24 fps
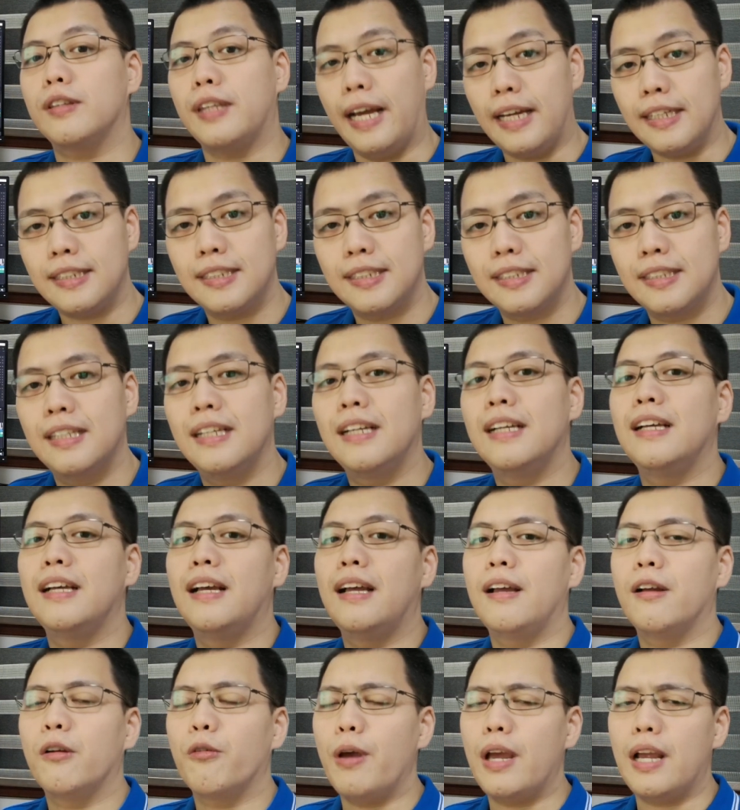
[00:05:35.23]
test
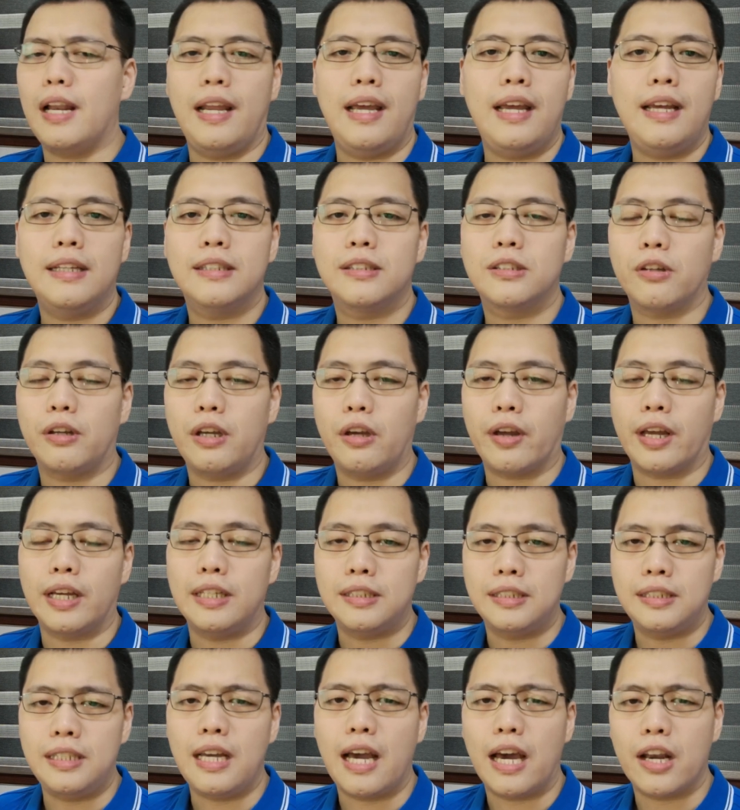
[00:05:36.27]
quickly so you can
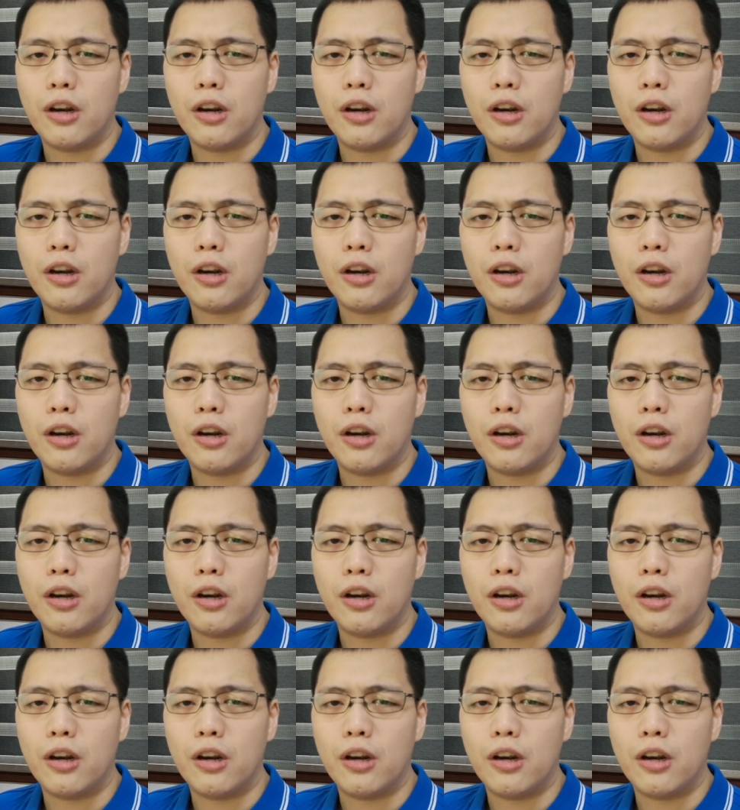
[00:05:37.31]
see.